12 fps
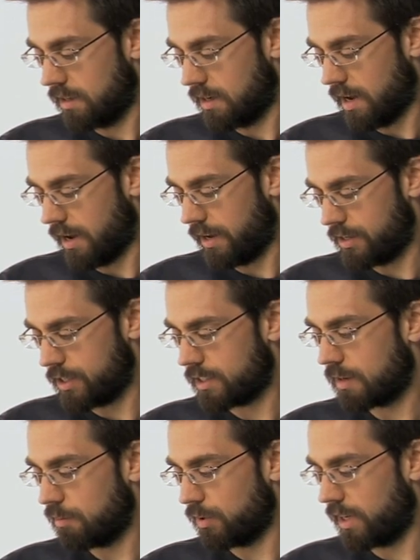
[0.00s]
I had just
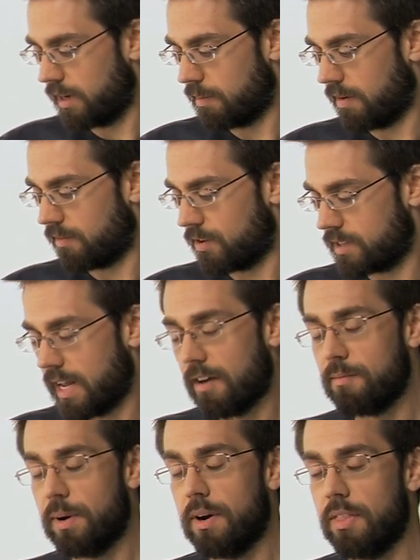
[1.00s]
completed my first half
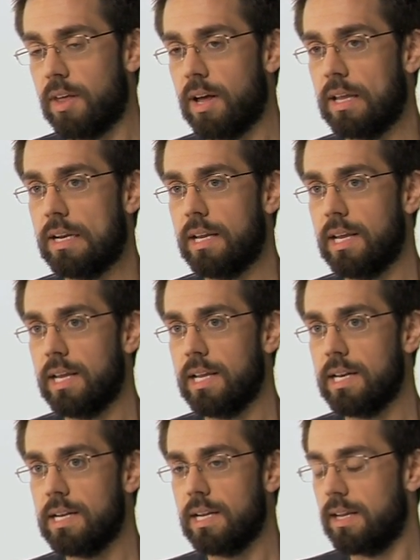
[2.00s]
marathon,
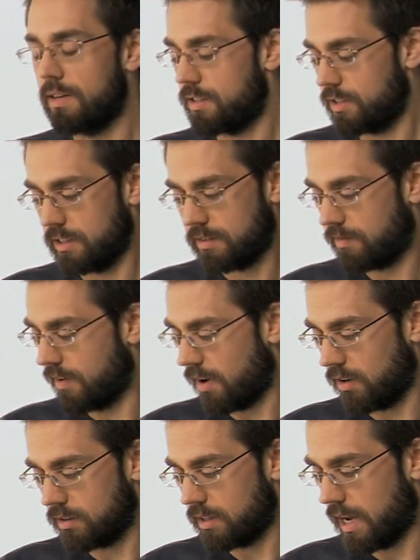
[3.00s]
and it just
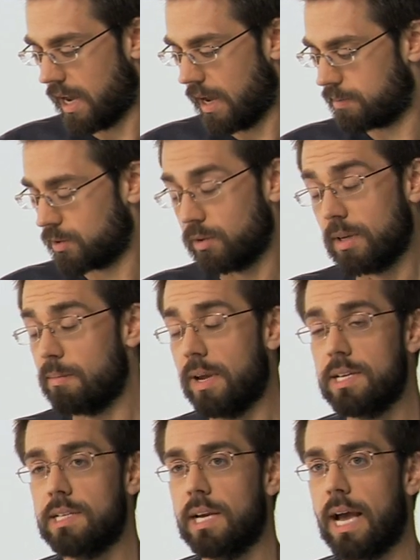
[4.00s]
felt absolutely
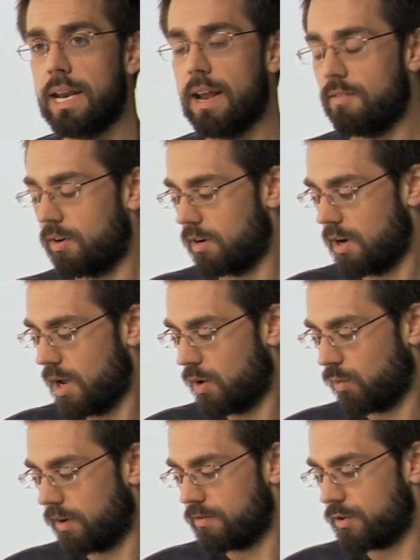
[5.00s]
amazing. I never
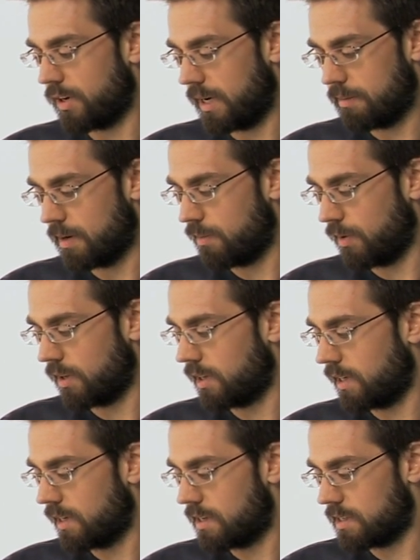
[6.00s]
would have dreamed in a million
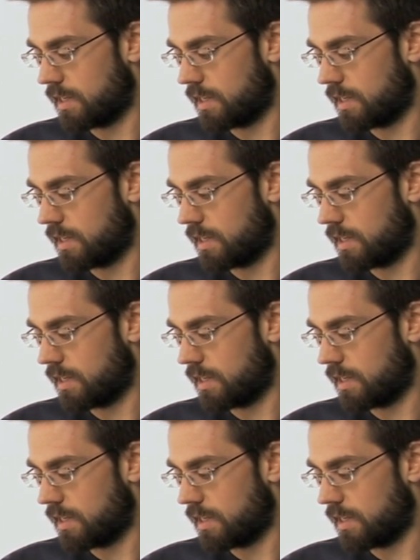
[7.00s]
years